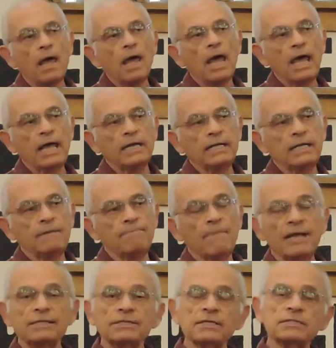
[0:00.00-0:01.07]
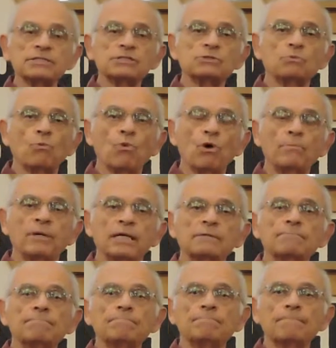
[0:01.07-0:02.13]
And he met this
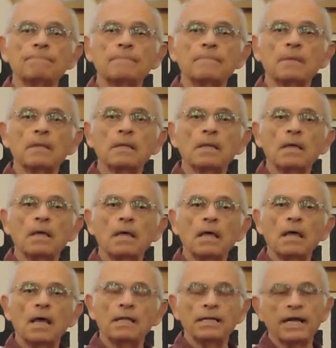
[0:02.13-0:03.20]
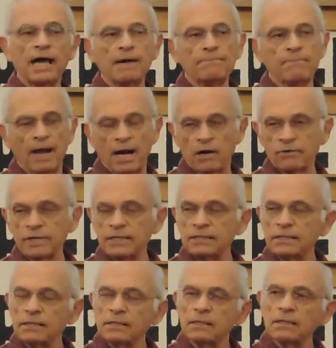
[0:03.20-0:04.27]
woman, and they got married,
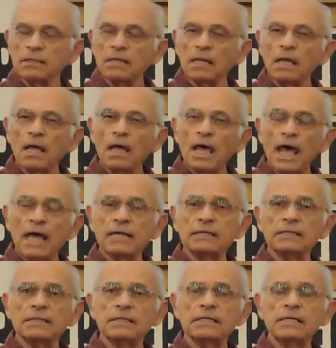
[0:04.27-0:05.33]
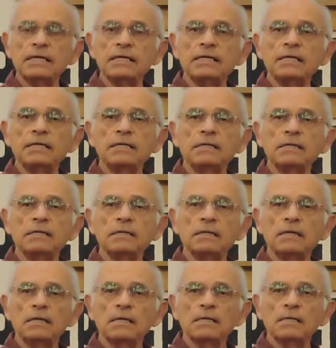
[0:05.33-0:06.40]
and he
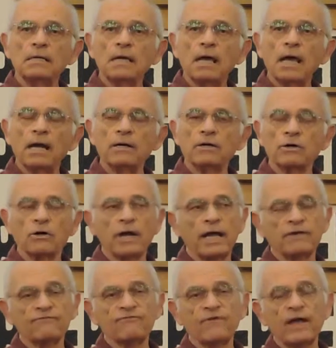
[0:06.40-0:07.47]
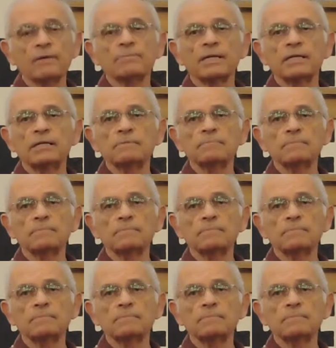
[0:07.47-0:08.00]
and her had a family.